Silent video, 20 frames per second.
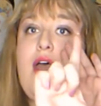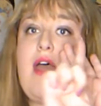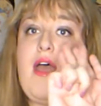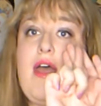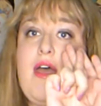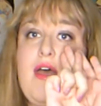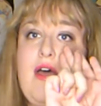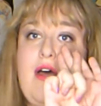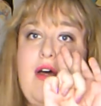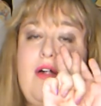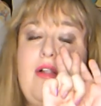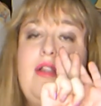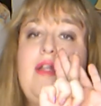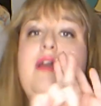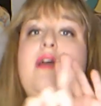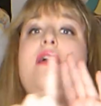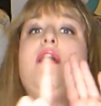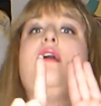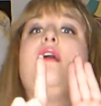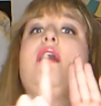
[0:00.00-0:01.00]
L
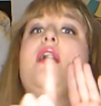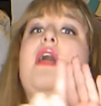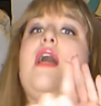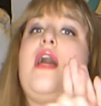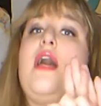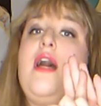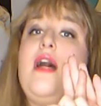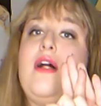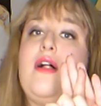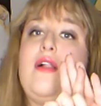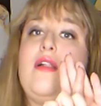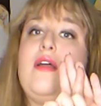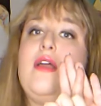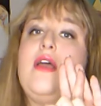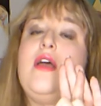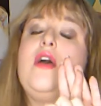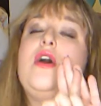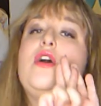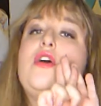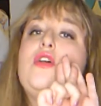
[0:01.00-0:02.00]
L
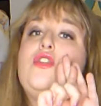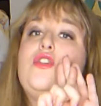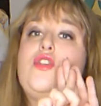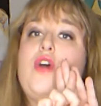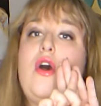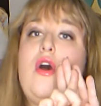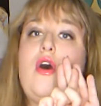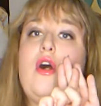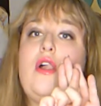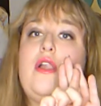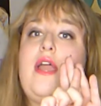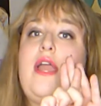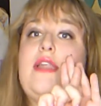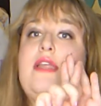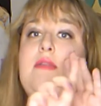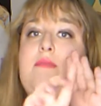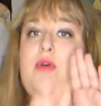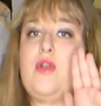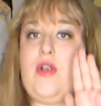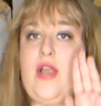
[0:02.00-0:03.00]
doll and
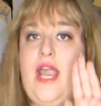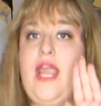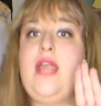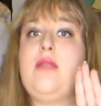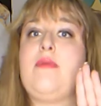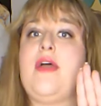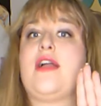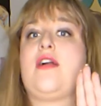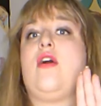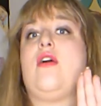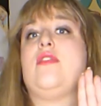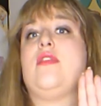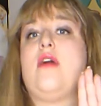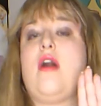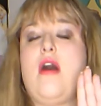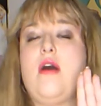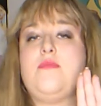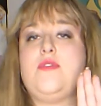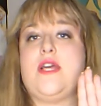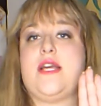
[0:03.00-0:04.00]
then put her hand back on the
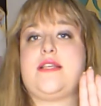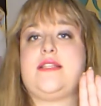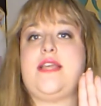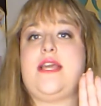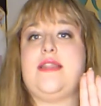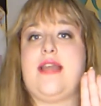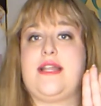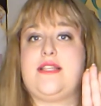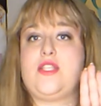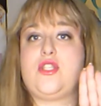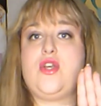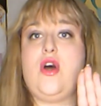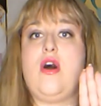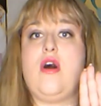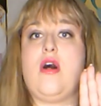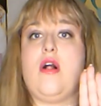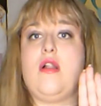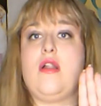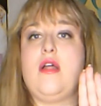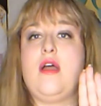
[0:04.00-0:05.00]
object saying that's
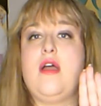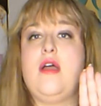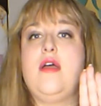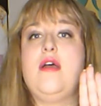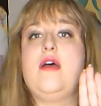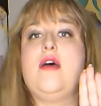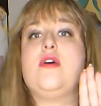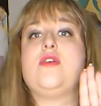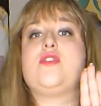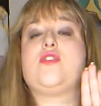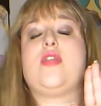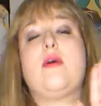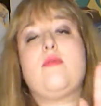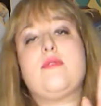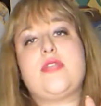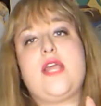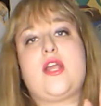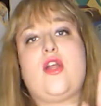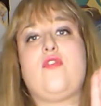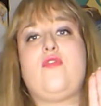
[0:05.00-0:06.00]
doll. So that was
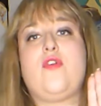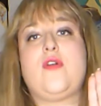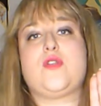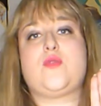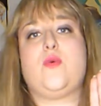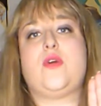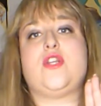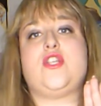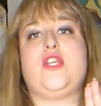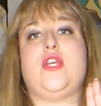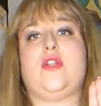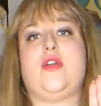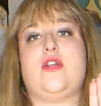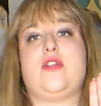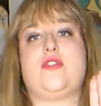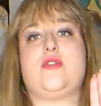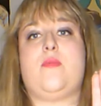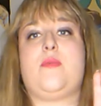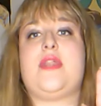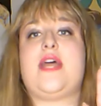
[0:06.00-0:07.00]
like her first word she learned.
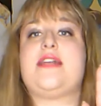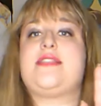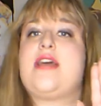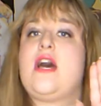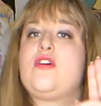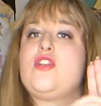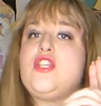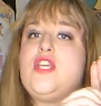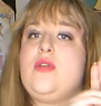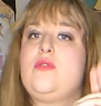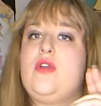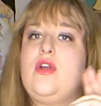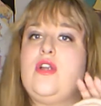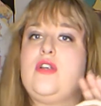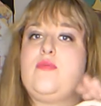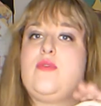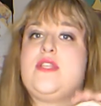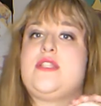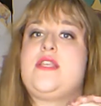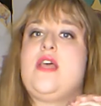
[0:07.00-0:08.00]
So but that's how she learned
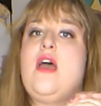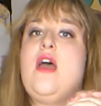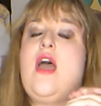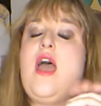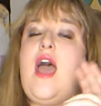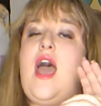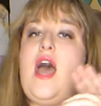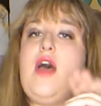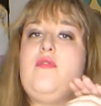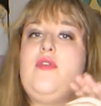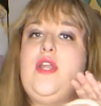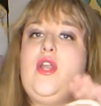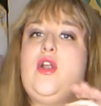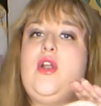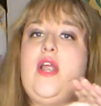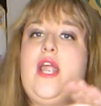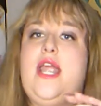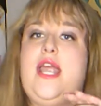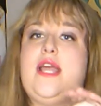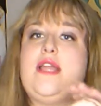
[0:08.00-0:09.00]
was having her
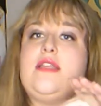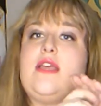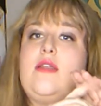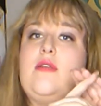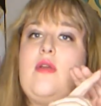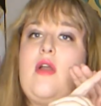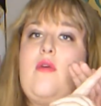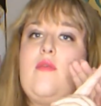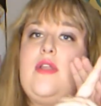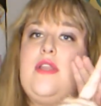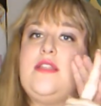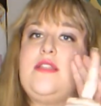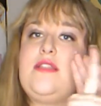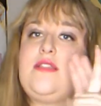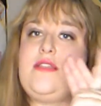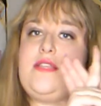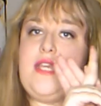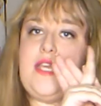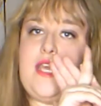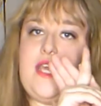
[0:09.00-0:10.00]
hand and having
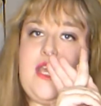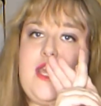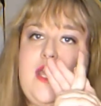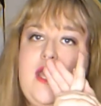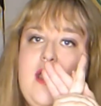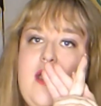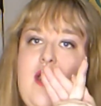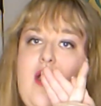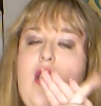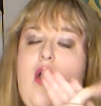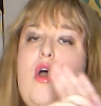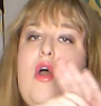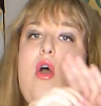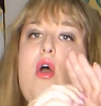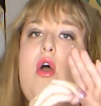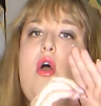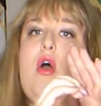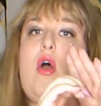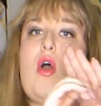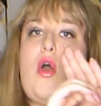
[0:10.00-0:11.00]
D
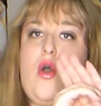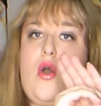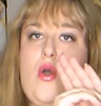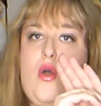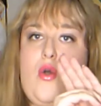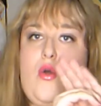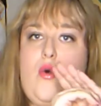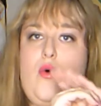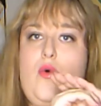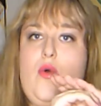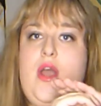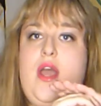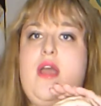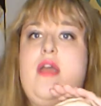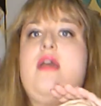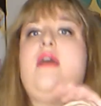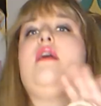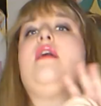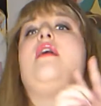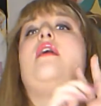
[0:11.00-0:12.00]
O
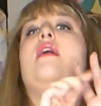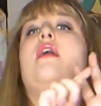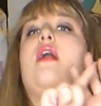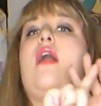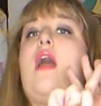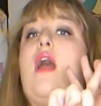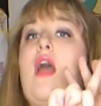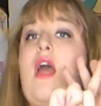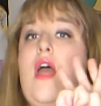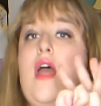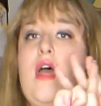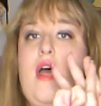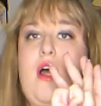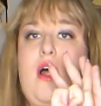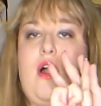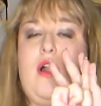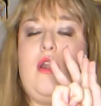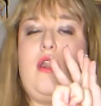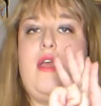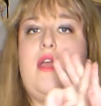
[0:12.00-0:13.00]

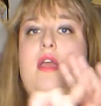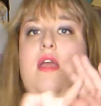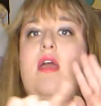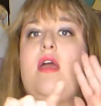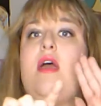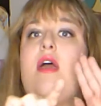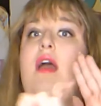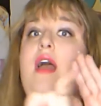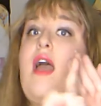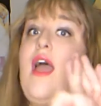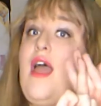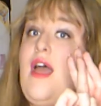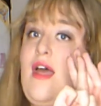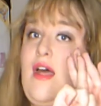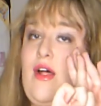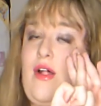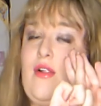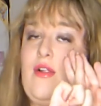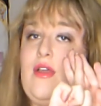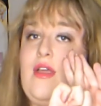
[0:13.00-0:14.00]
L
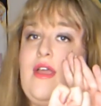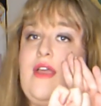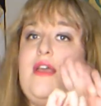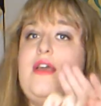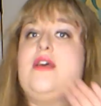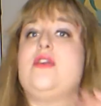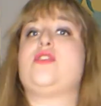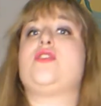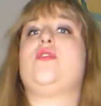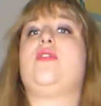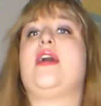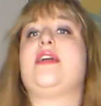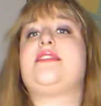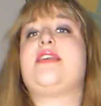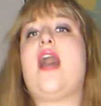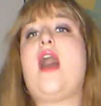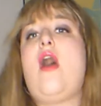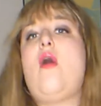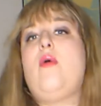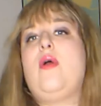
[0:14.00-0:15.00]
L. So that's
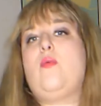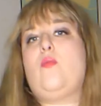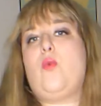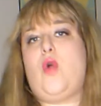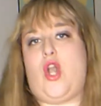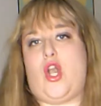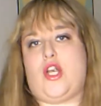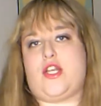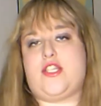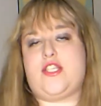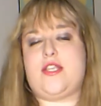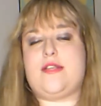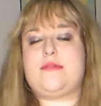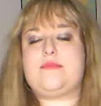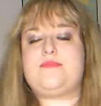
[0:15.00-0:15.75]
how it worked.